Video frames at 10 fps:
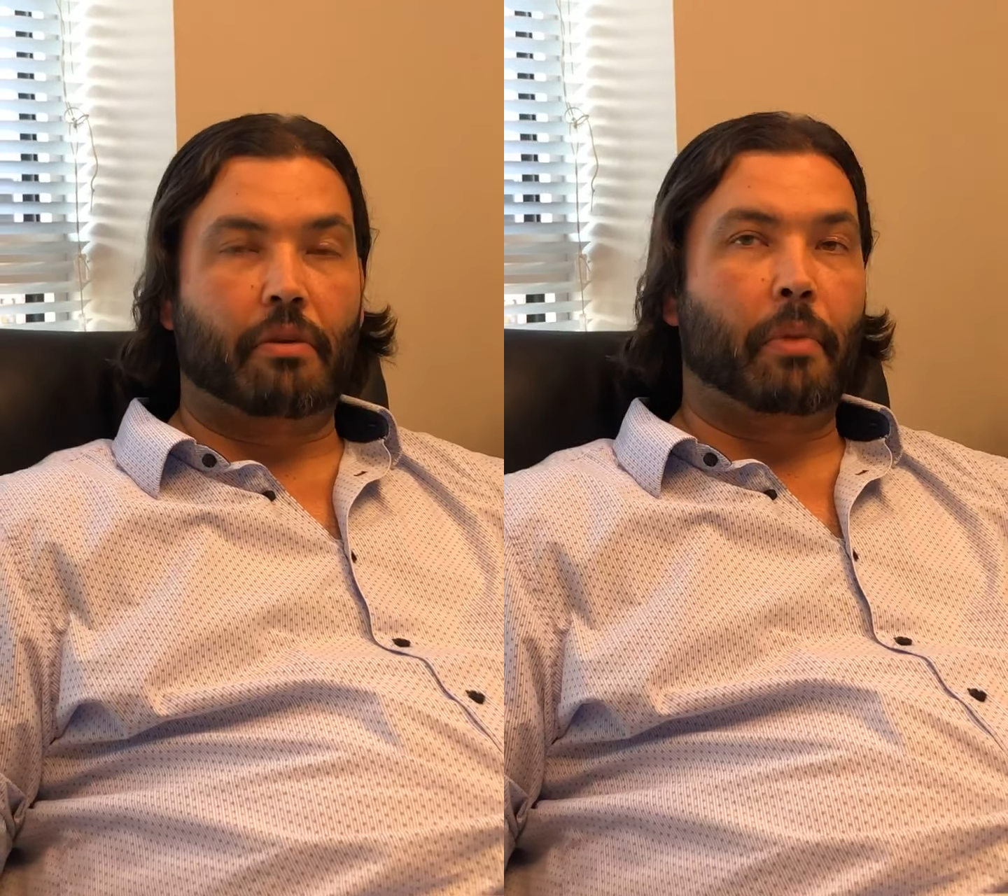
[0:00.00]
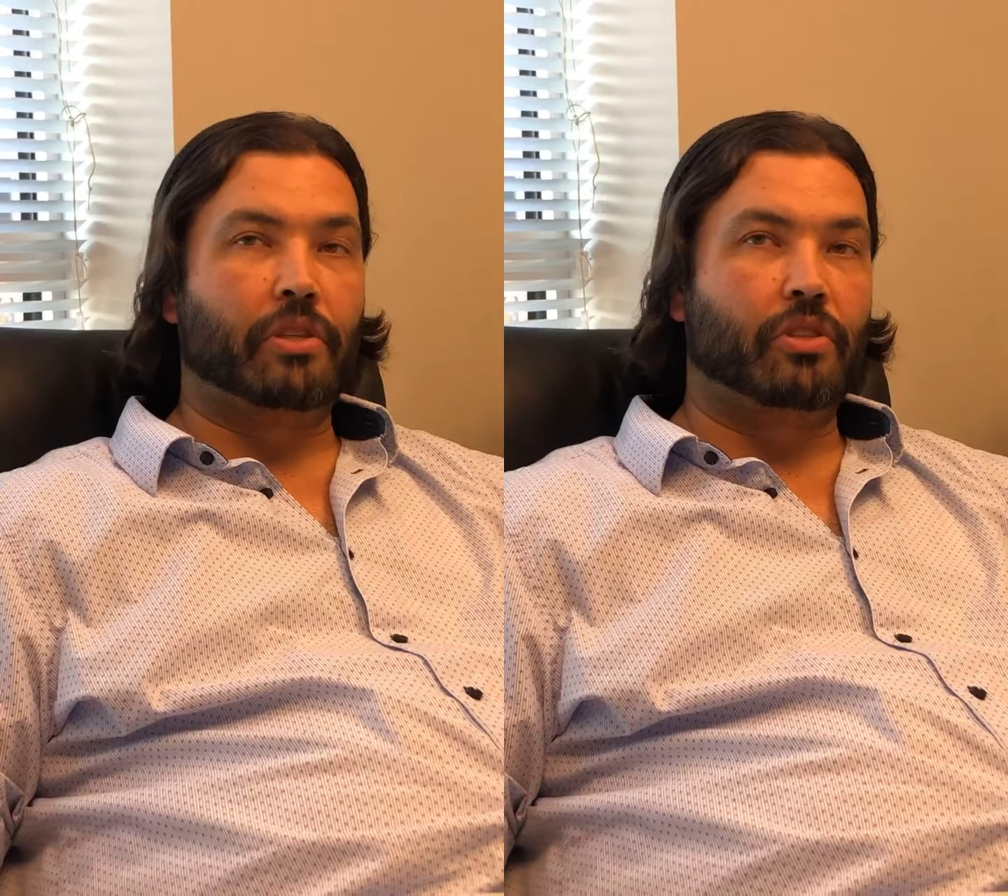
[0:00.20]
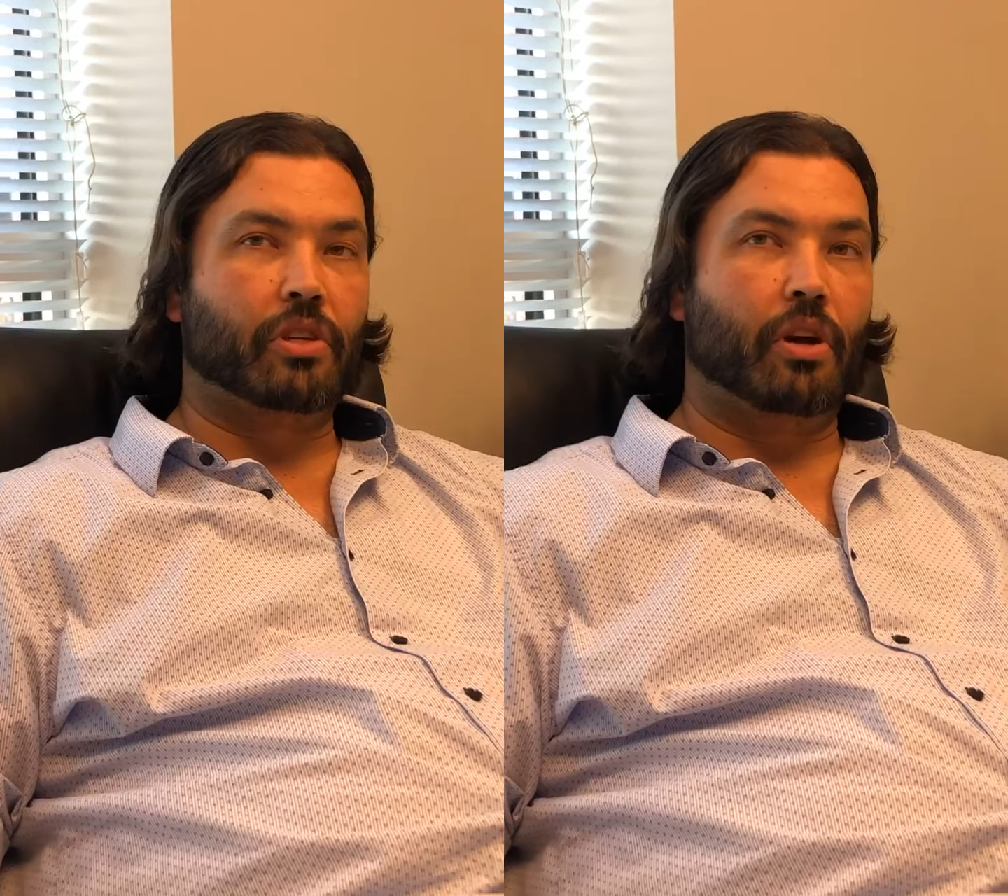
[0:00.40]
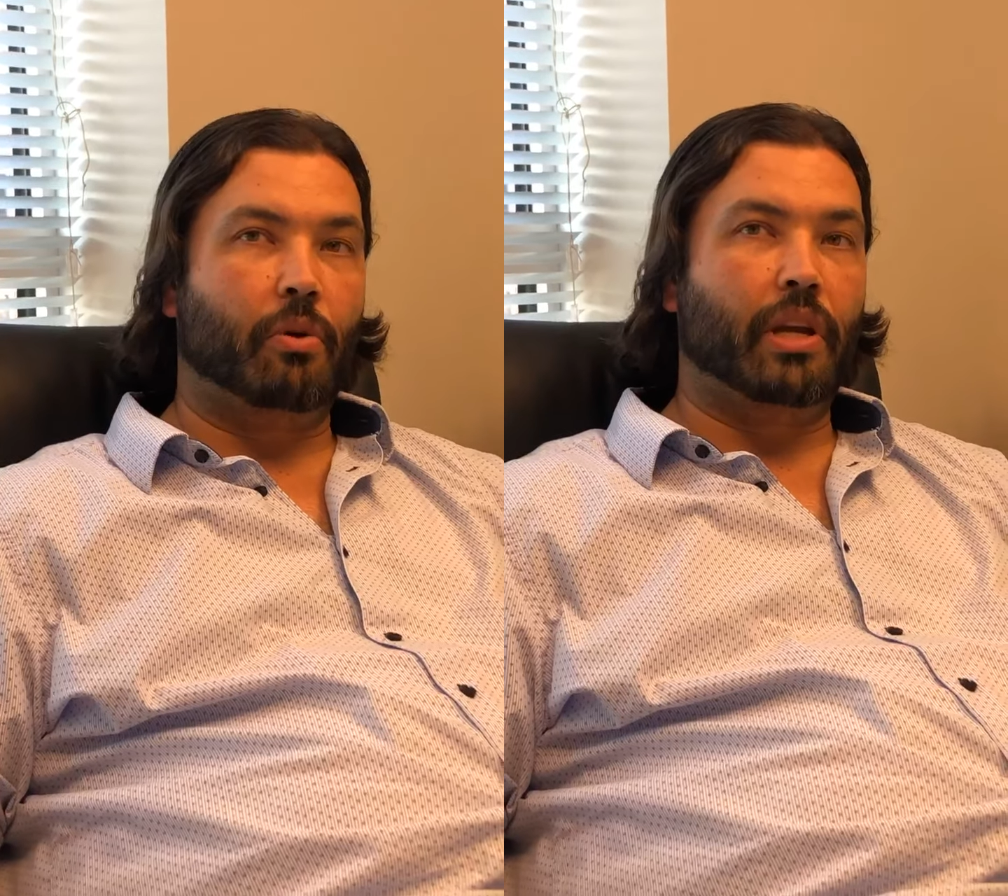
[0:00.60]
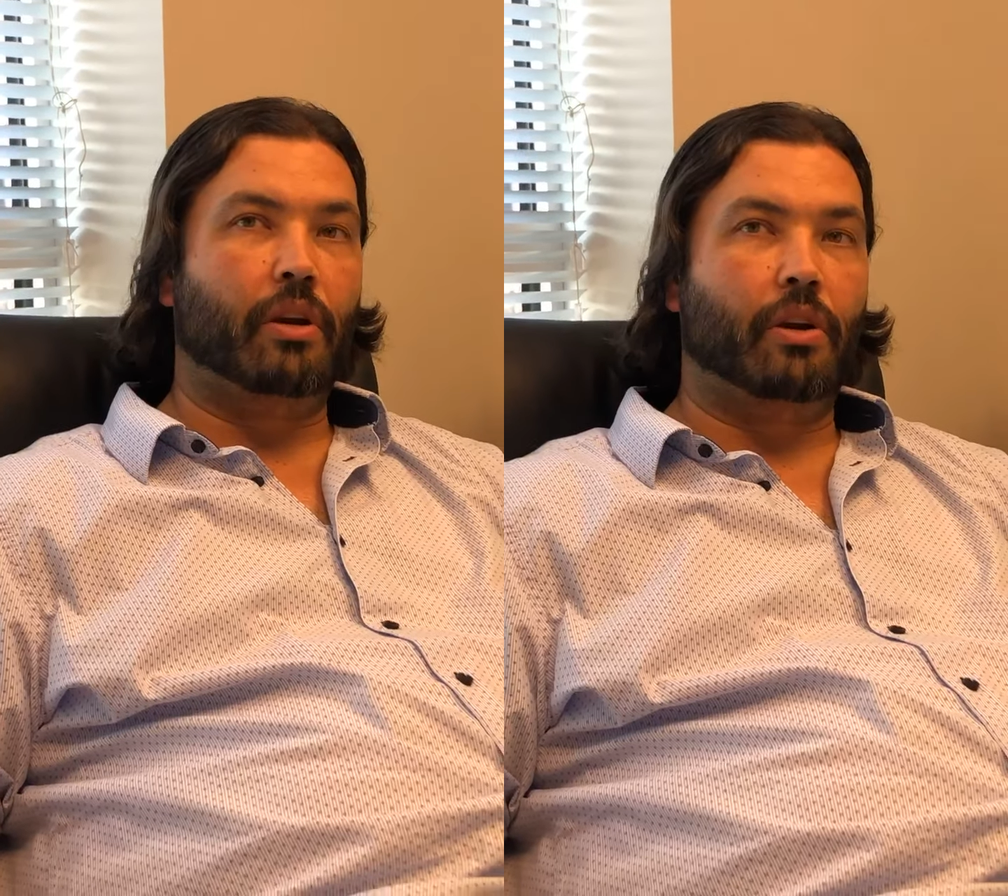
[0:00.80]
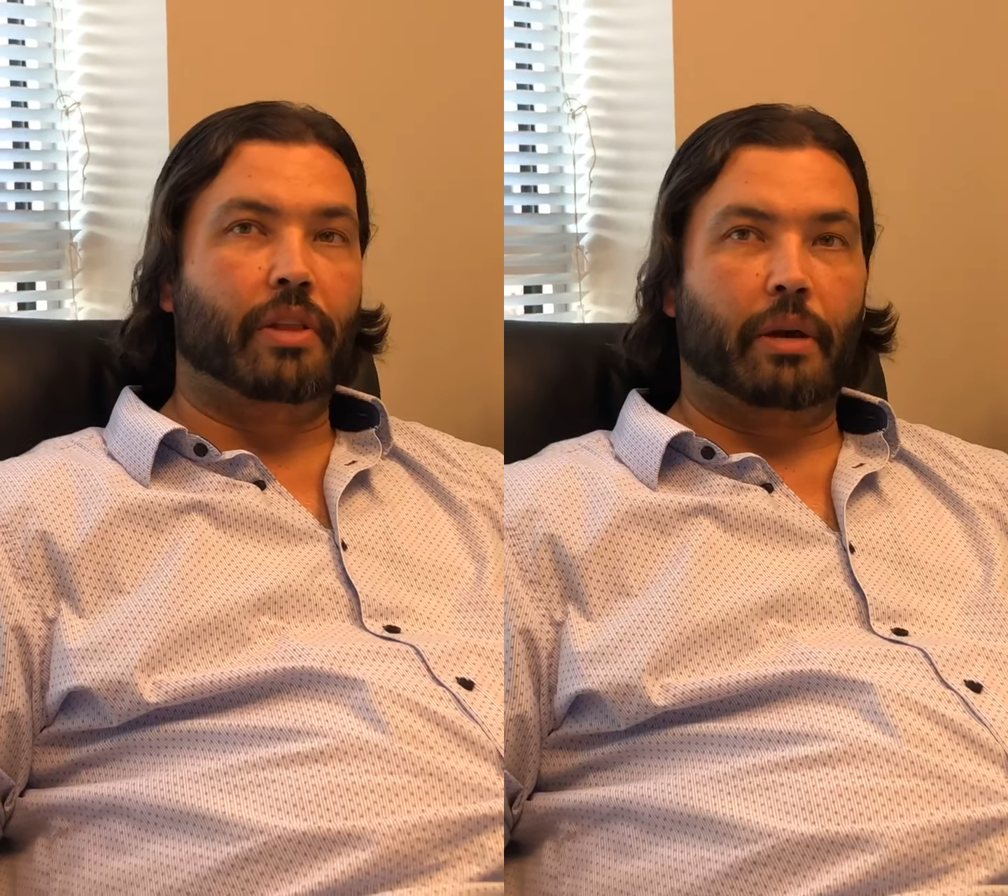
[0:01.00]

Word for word: months ago here, and that hmm.